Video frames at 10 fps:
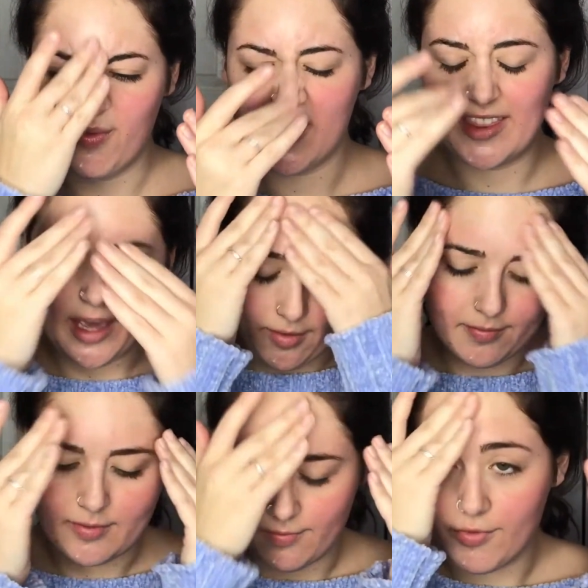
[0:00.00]
what that
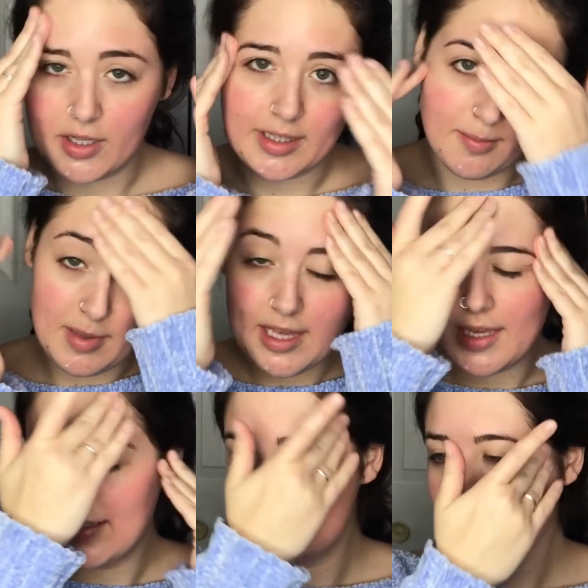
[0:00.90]
really
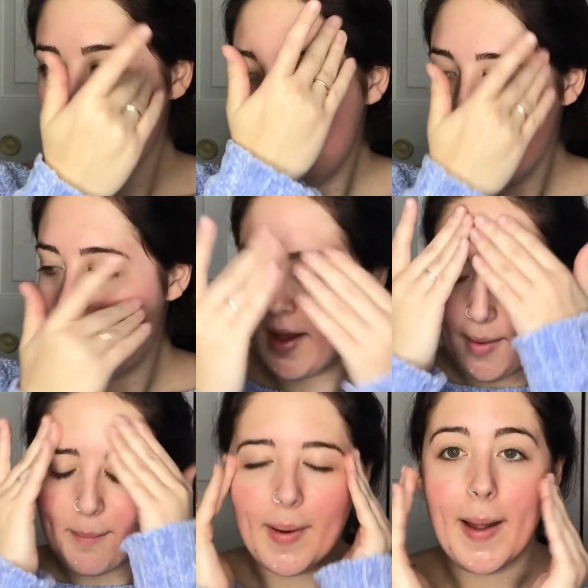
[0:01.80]
means,
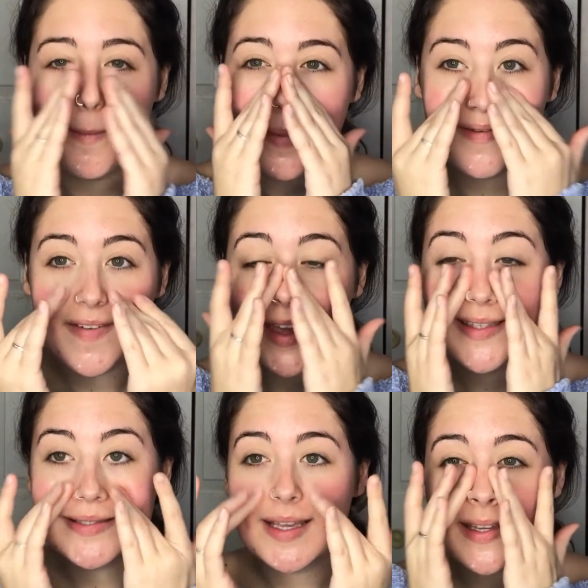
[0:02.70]
but my
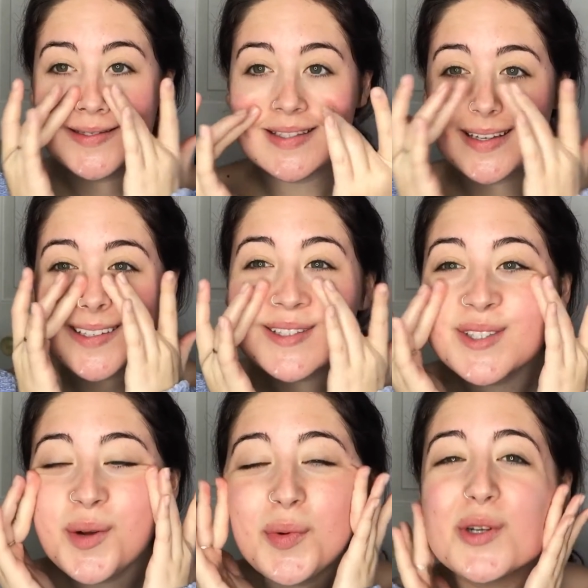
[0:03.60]
face is
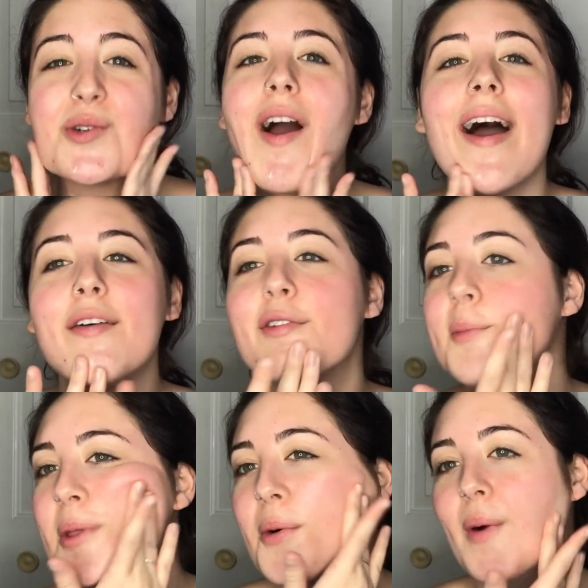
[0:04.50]
super dry
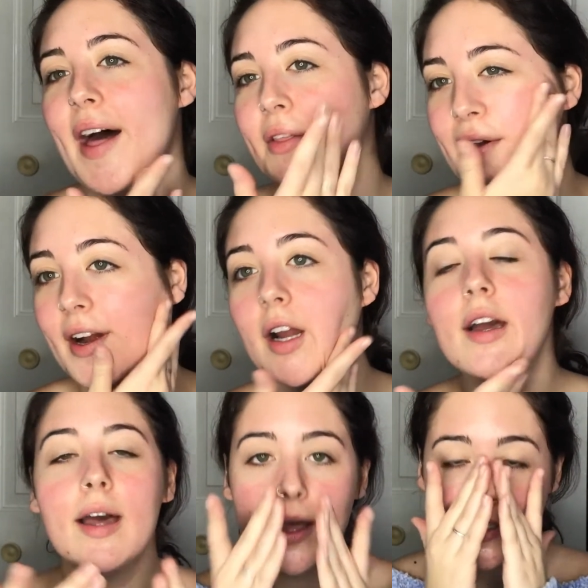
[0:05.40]
from the weather,
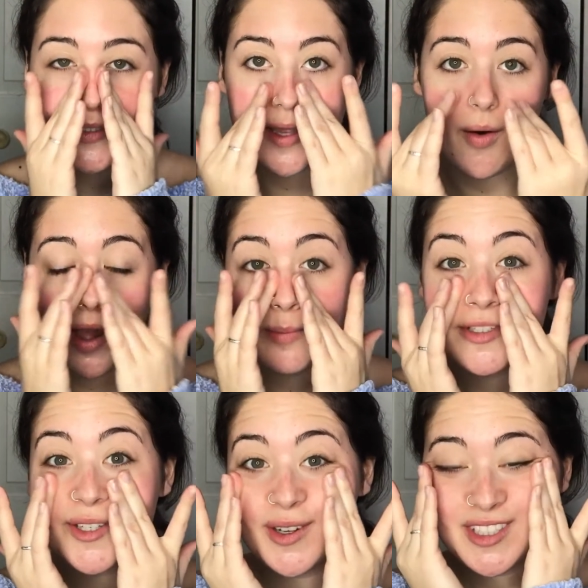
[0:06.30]
so I'm
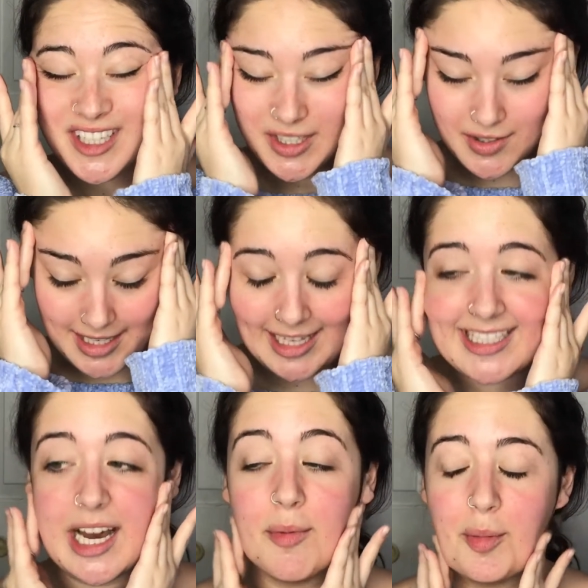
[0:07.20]
just going to use a
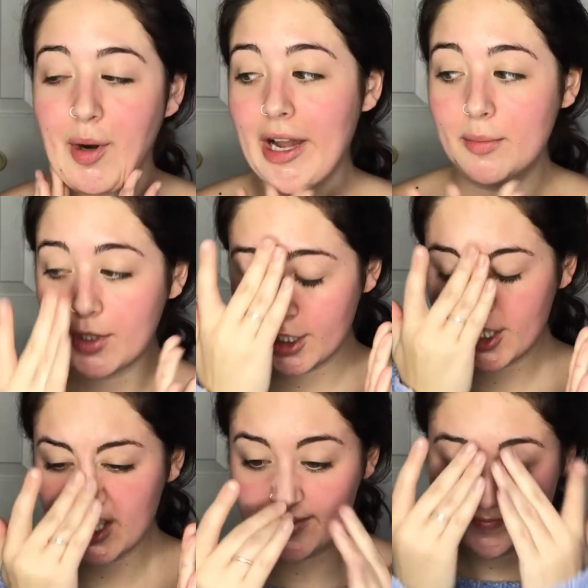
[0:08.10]
double
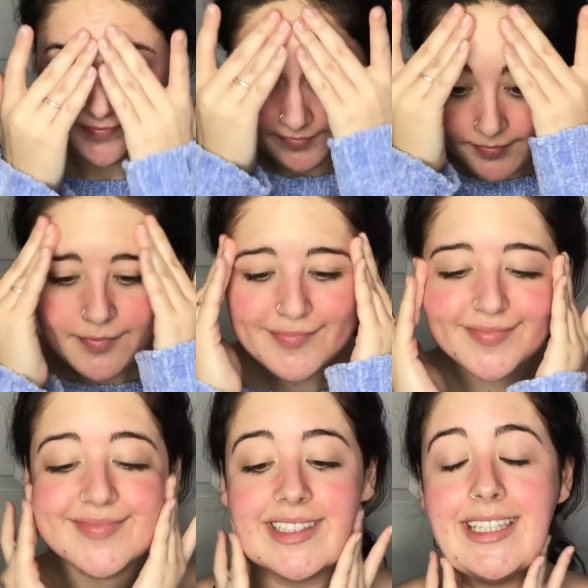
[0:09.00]
primer.
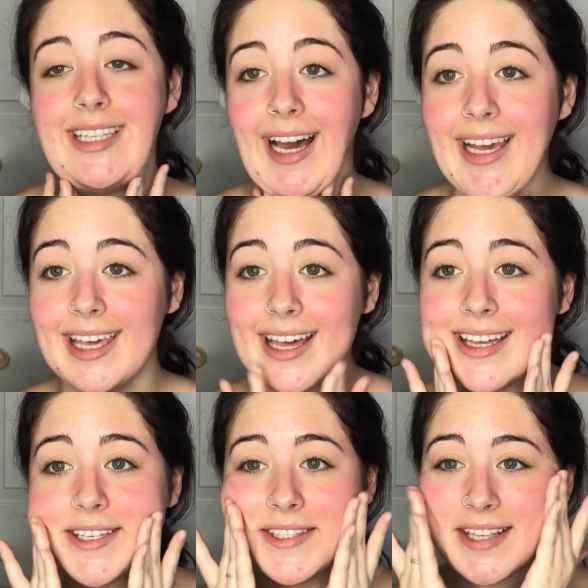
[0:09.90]
I
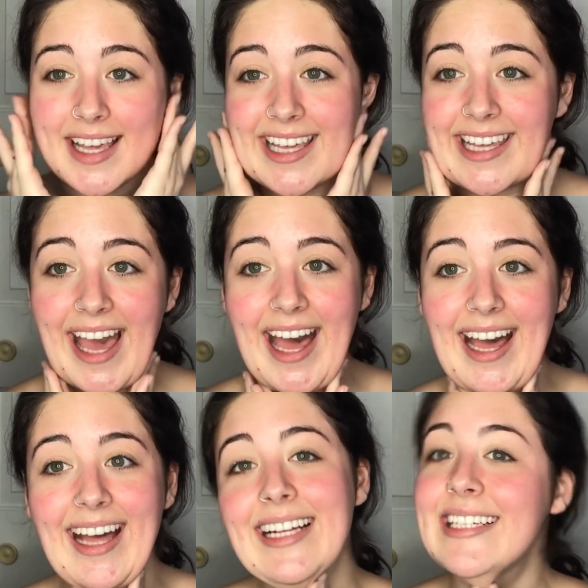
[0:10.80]
guess, yeah.